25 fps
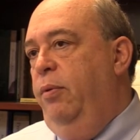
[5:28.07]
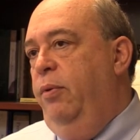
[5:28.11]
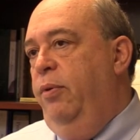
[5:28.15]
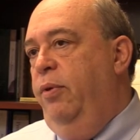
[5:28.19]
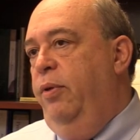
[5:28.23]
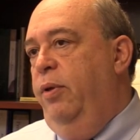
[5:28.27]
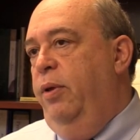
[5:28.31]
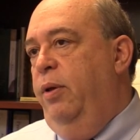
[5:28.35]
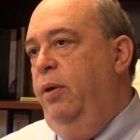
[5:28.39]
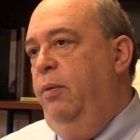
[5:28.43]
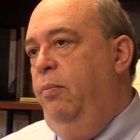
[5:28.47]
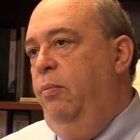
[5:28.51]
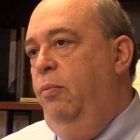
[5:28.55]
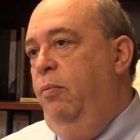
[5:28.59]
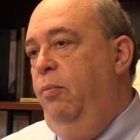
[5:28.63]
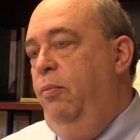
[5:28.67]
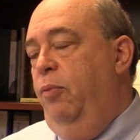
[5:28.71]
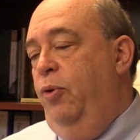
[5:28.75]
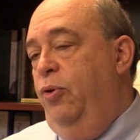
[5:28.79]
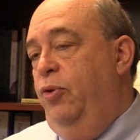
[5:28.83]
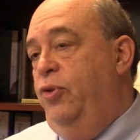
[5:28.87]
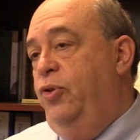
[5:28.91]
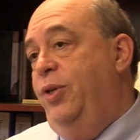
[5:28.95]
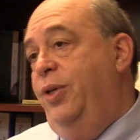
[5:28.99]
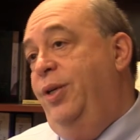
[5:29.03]
the
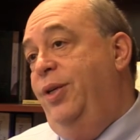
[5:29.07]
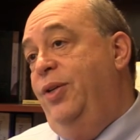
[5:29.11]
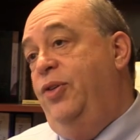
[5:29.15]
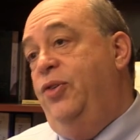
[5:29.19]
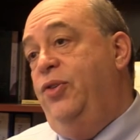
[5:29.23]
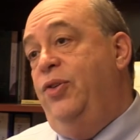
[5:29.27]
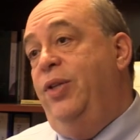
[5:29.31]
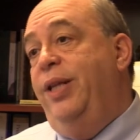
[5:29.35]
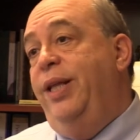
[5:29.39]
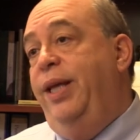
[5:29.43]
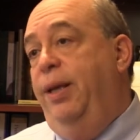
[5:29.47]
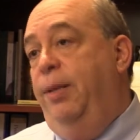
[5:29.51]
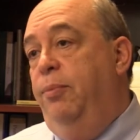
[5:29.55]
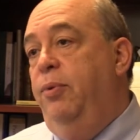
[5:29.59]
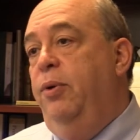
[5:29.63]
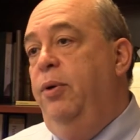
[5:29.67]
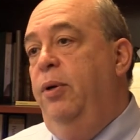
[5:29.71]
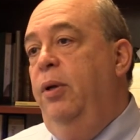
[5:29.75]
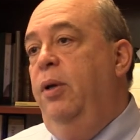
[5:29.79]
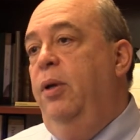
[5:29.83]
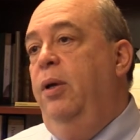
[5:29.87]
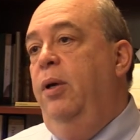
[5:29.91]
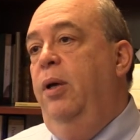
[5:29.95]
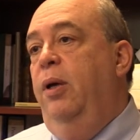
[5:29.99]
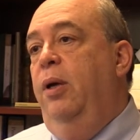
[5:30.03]
person asleep
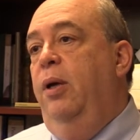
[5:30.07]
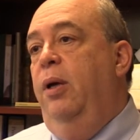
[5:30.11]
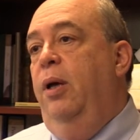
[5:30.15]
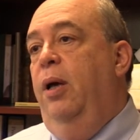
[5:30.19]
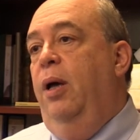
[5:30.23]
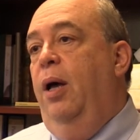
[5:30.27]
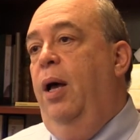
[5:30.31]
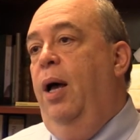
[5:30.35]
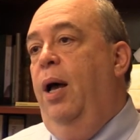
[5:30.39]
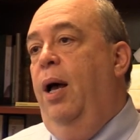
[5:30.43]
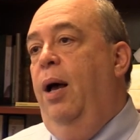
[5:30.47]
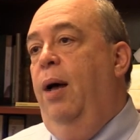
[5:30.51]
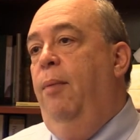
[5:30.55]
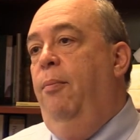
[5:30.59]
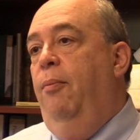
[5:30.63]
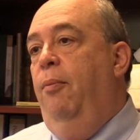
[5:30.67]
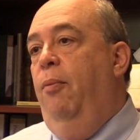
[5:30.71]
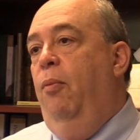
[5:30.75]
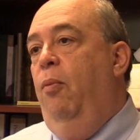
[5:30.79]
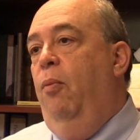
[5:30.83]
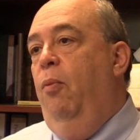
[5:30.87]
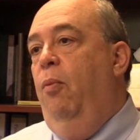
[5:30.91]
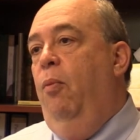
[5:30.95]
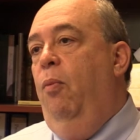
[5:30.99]
um,